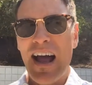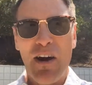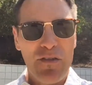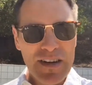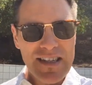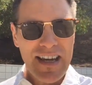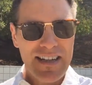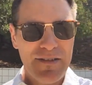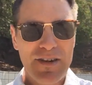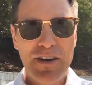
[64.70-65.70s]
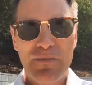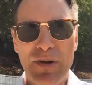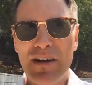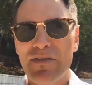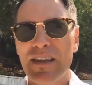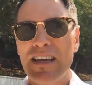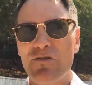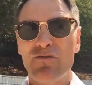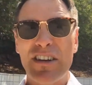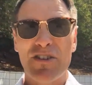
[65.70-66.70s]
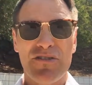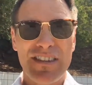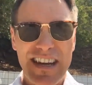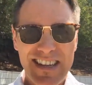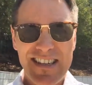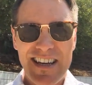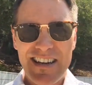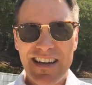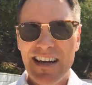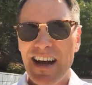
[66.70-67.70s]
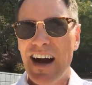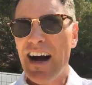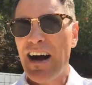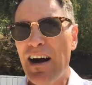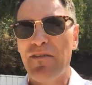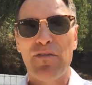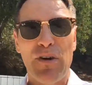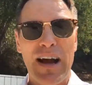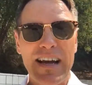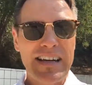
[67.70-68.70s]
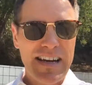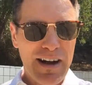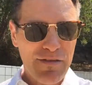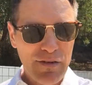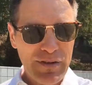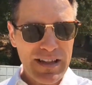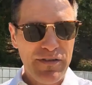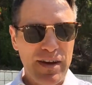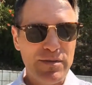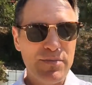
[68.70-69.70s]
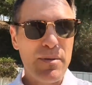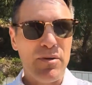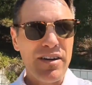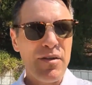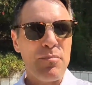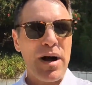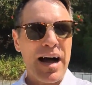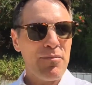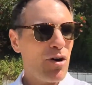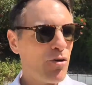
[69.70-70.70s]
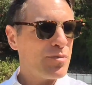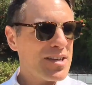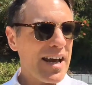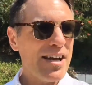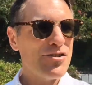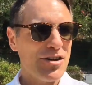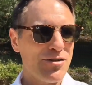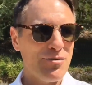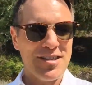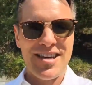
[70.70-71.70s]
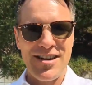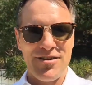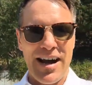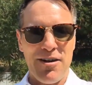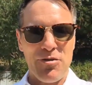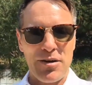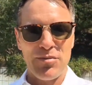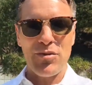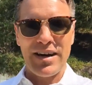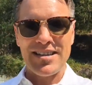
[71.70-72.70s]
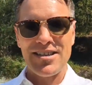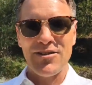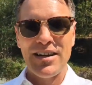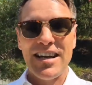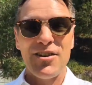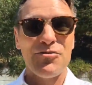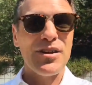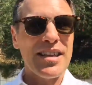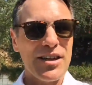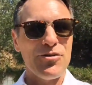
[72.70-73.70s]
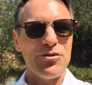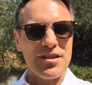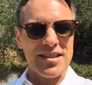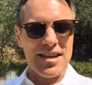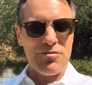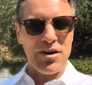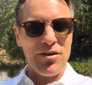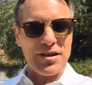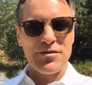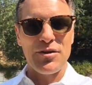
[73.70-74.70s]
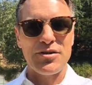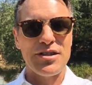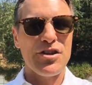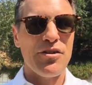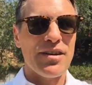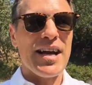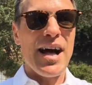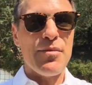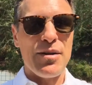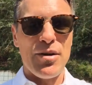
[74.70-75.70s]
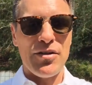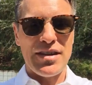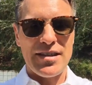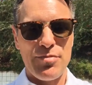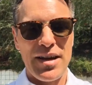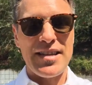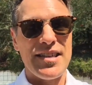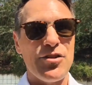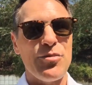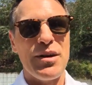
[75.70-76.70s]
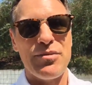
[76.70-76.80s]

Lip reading: Elvis had lived here briefly, Richard Nixon, a variety of really famous people. Even Bob Hope's agent was here at one point. So really cool to see what all these folks share in common about this place, and you'll be